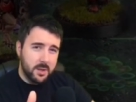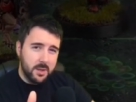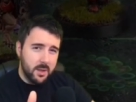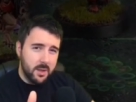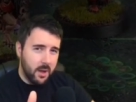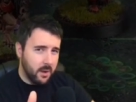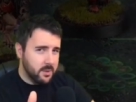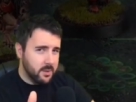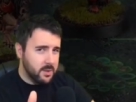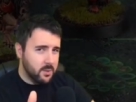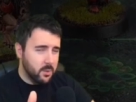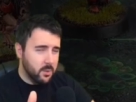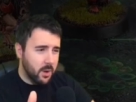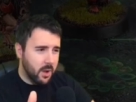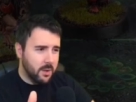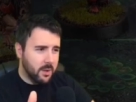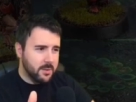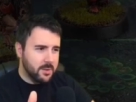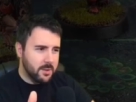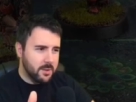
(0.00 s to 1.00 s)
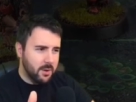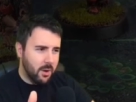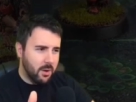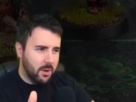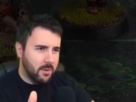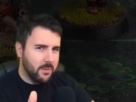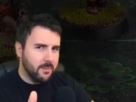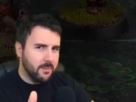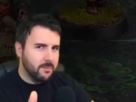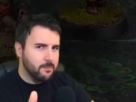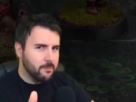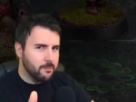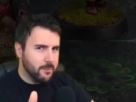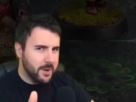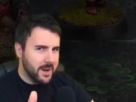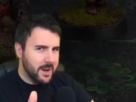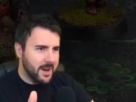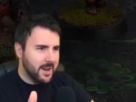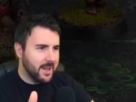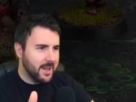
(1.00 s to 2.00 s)
Underworld got
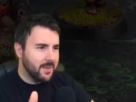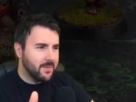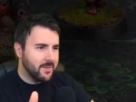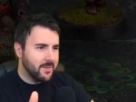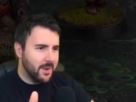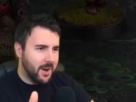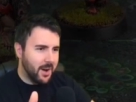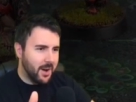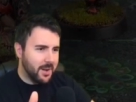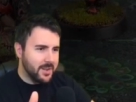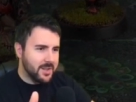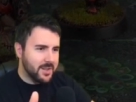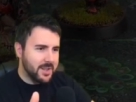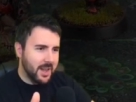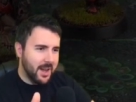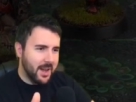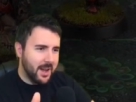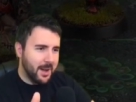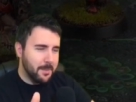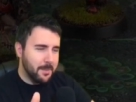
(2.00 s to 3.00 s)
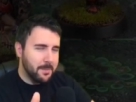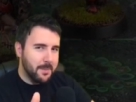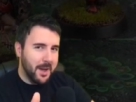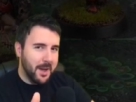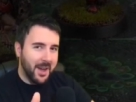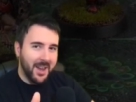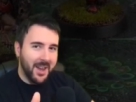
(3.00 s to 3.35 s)
really fast, um,